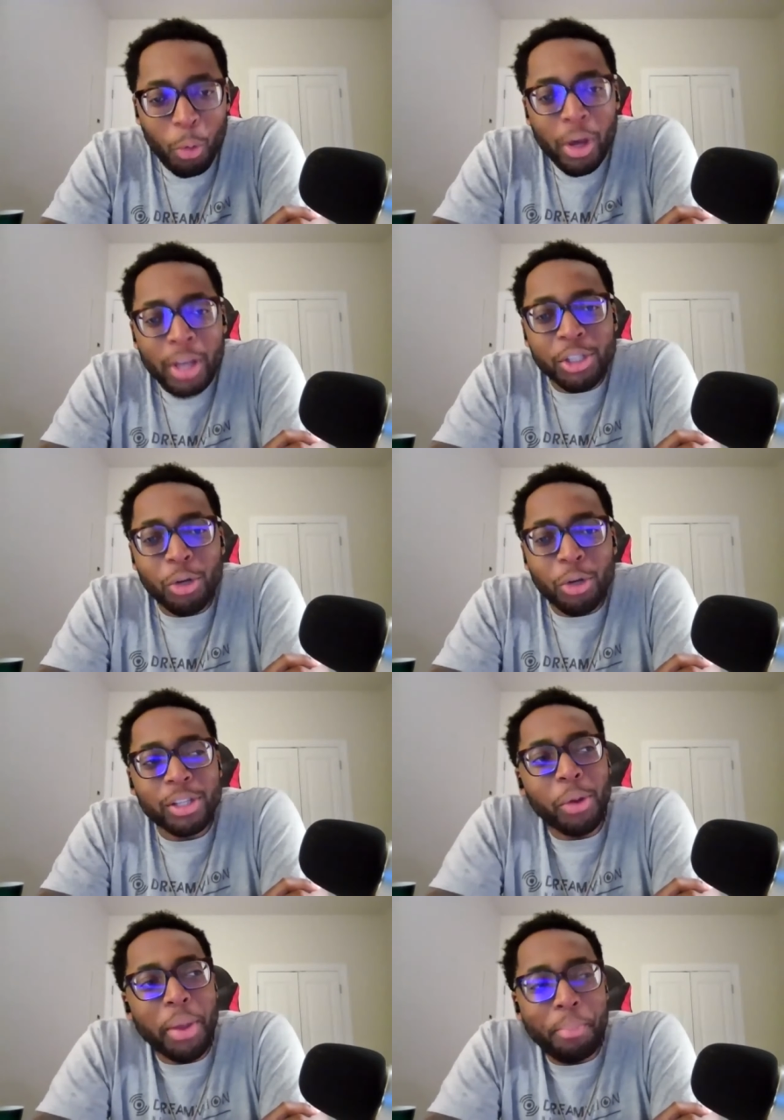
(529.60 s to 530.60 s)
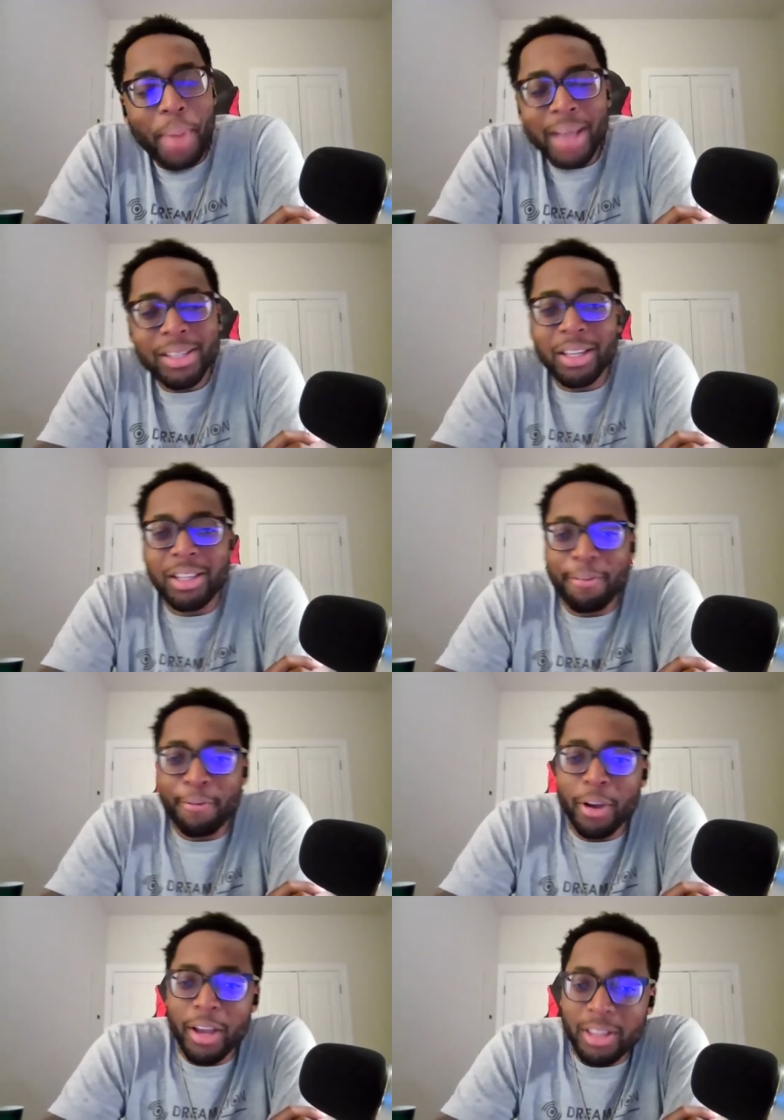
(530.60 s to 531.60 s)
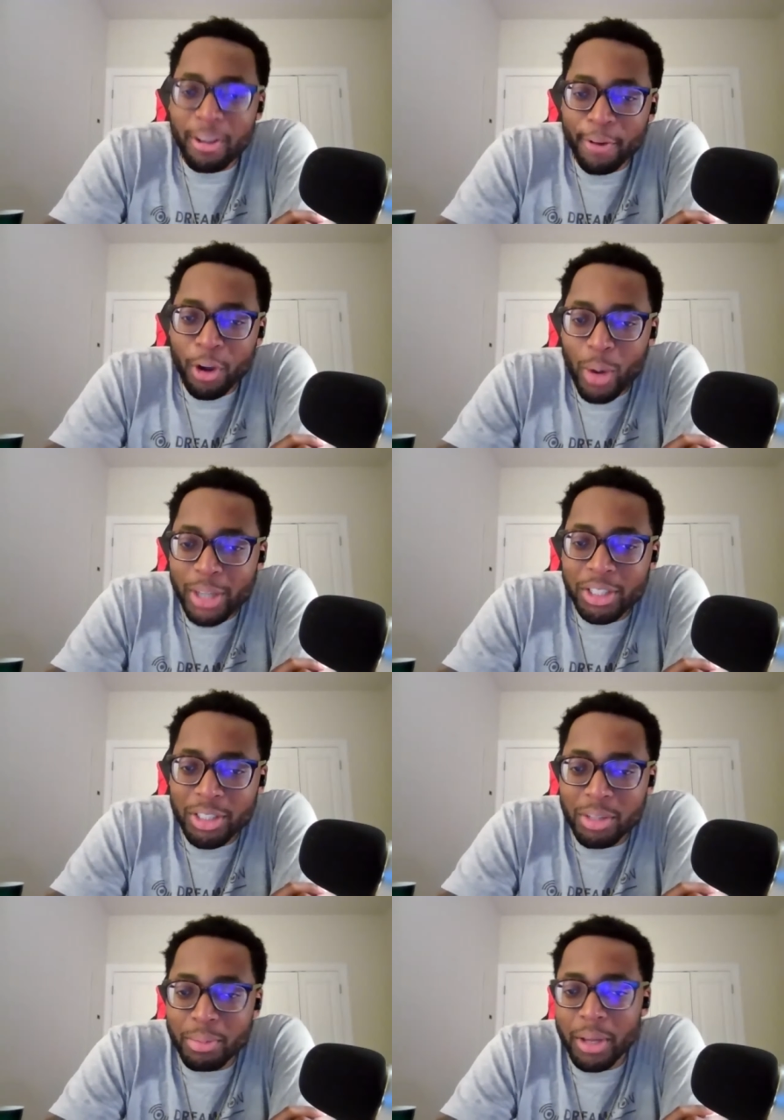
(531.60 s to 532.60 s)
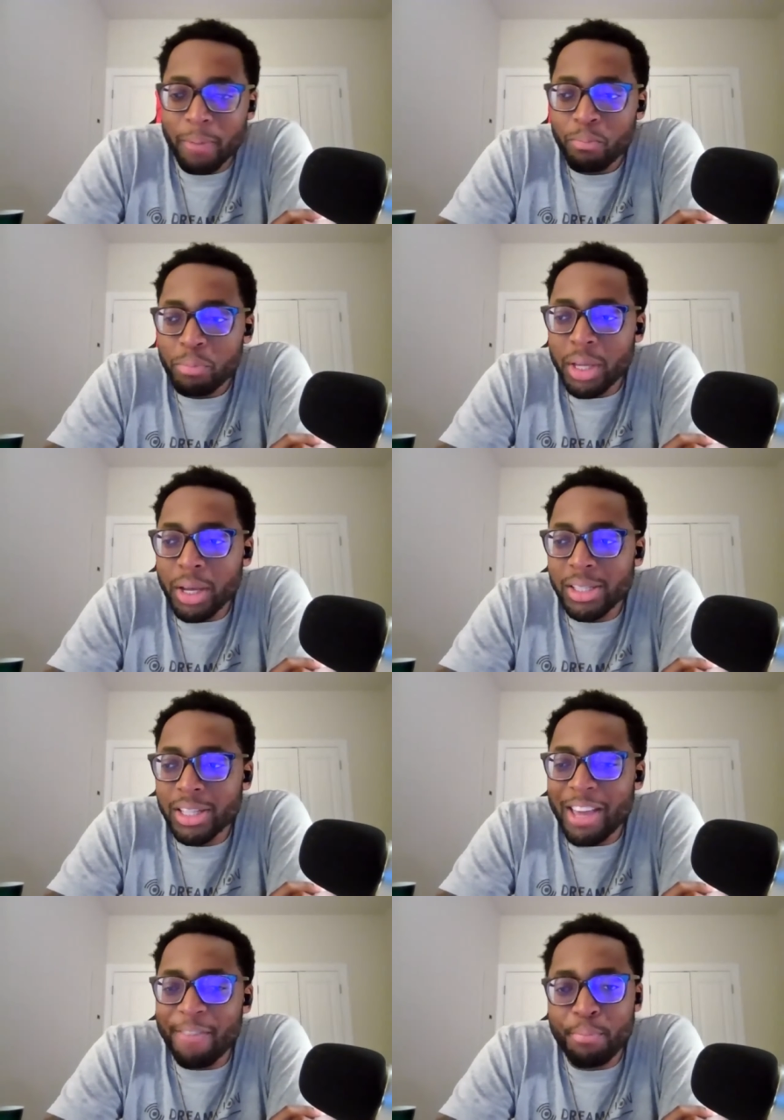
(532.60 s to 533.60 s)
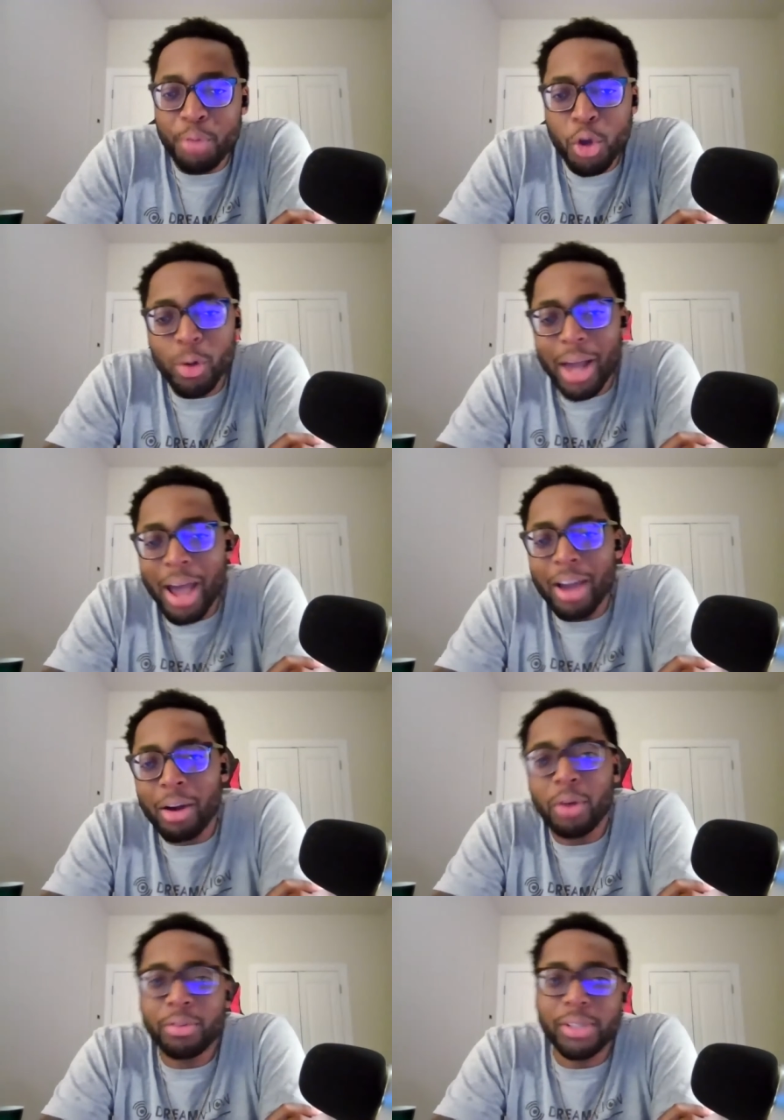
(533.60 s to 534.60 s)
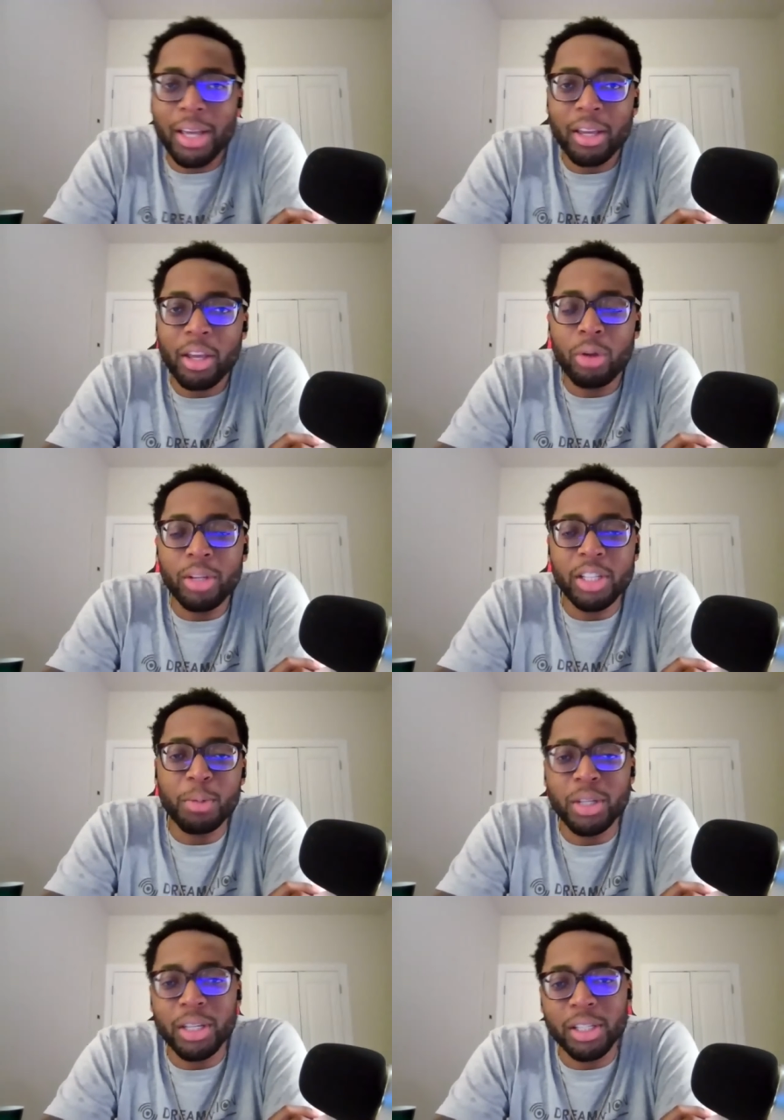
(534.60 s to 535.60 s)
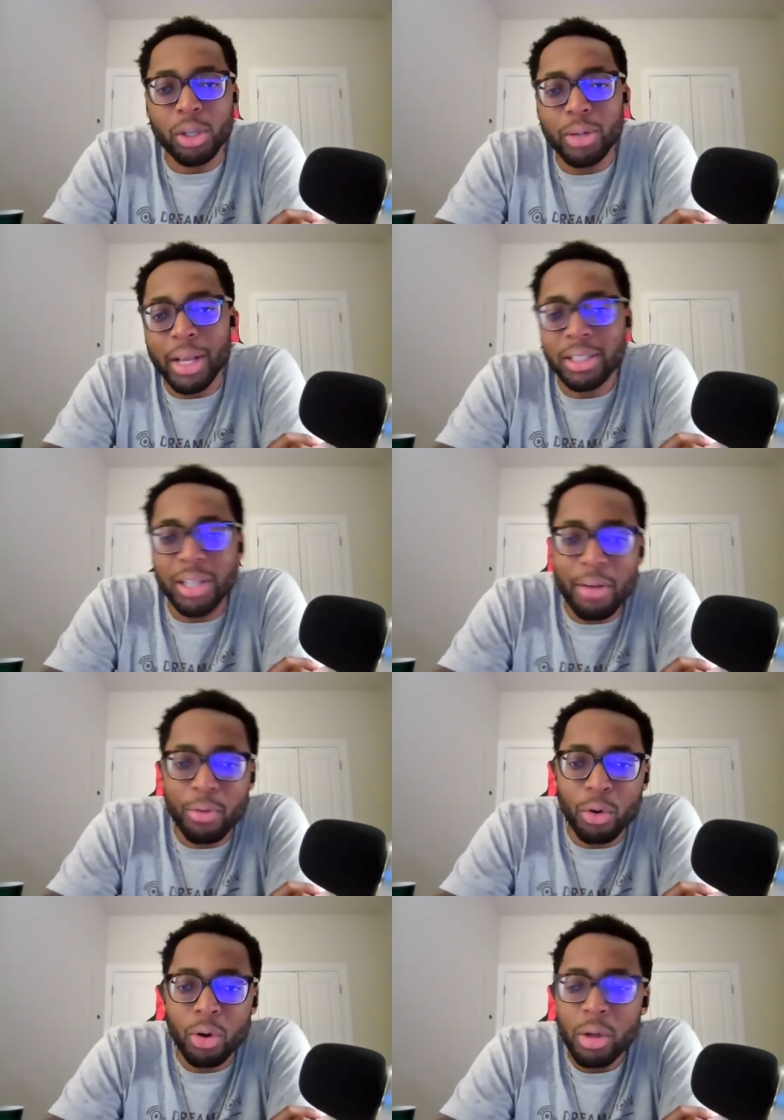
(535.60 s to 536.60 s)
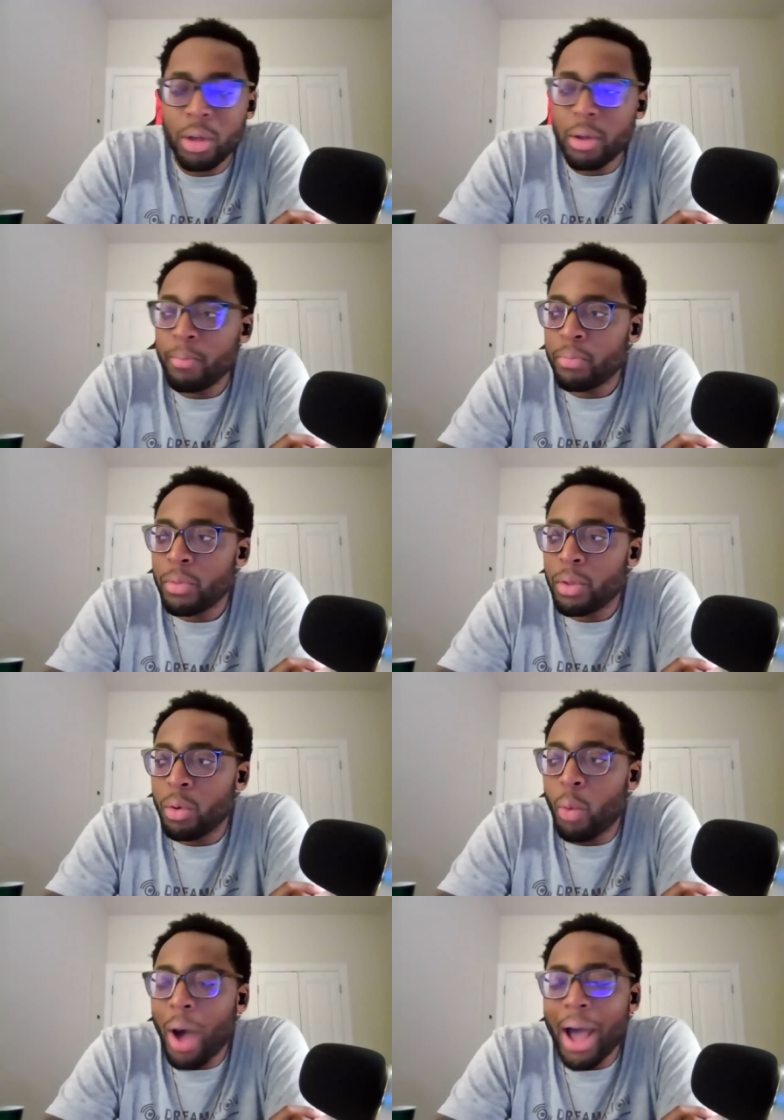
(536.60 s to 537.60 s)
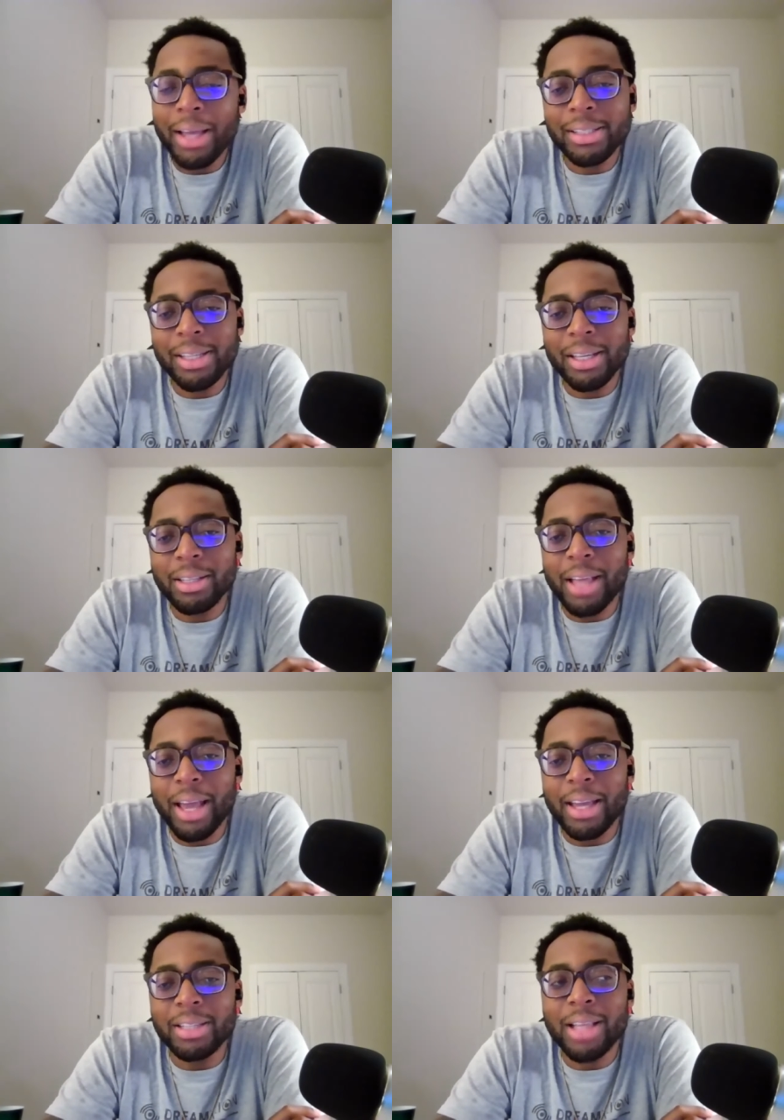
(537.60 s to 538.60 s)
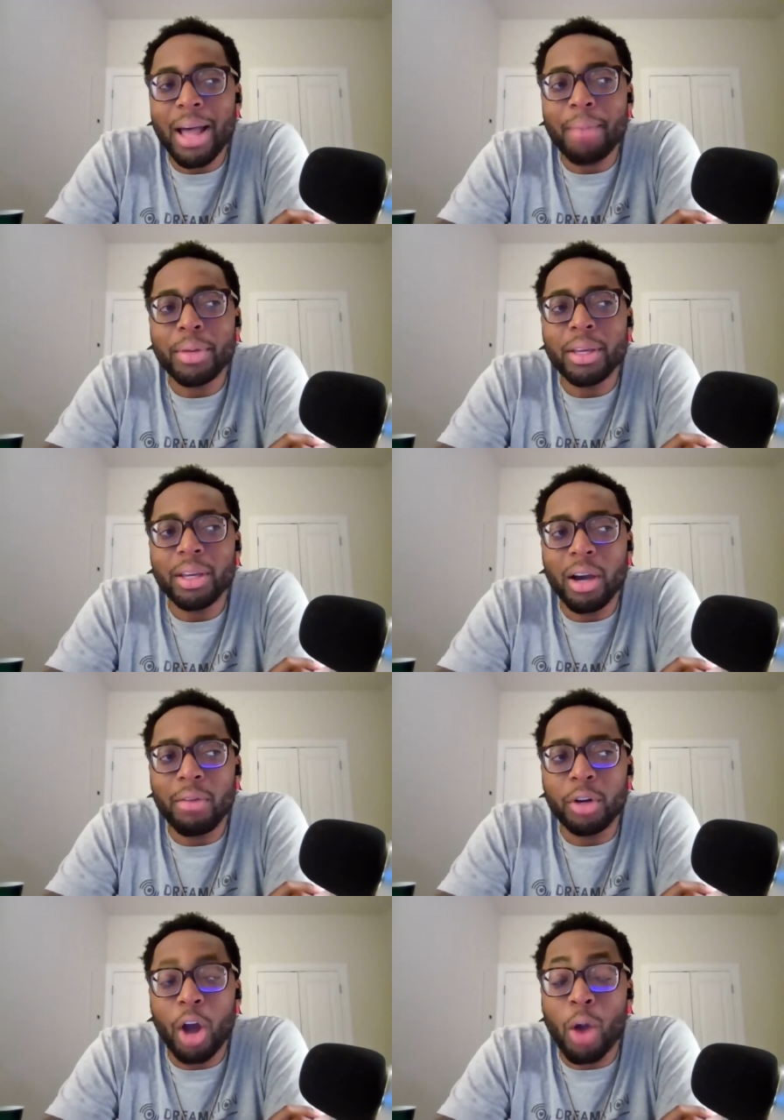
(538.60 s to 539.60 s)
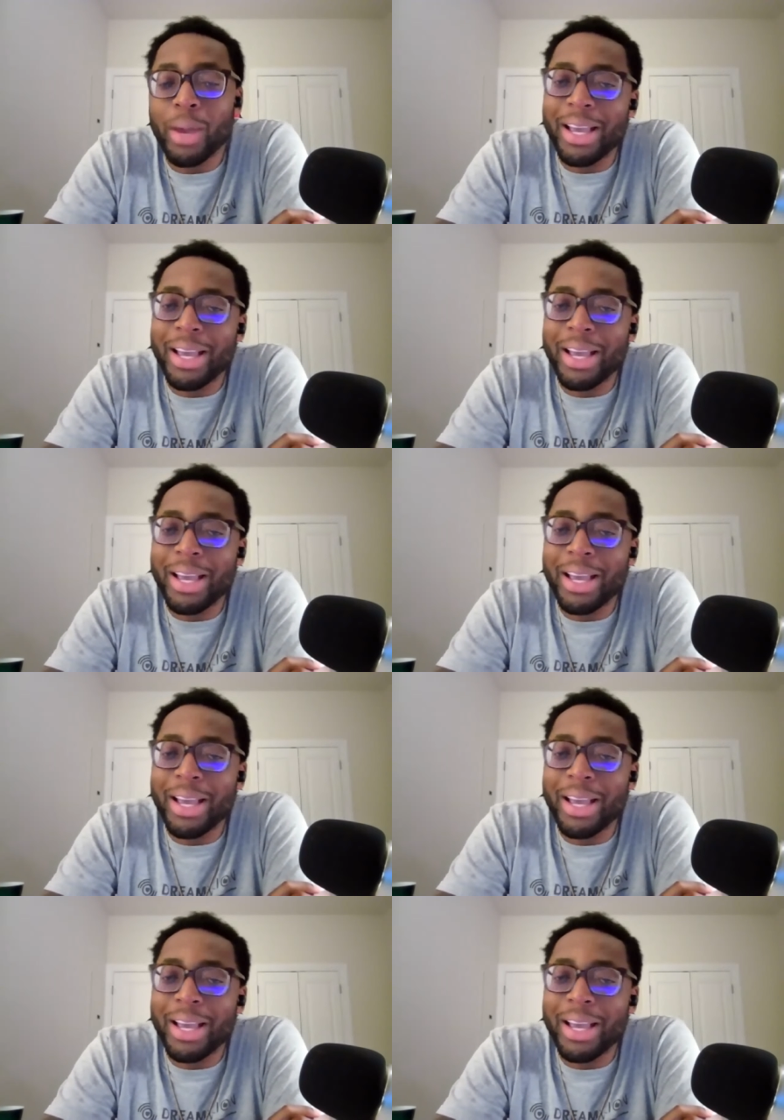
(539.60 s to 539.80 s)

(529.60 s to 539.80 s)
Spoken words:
Ooh, so it begs a different question to me. Because if you and I are both saying, yo, this music is so next level, why is it that he's not being covered?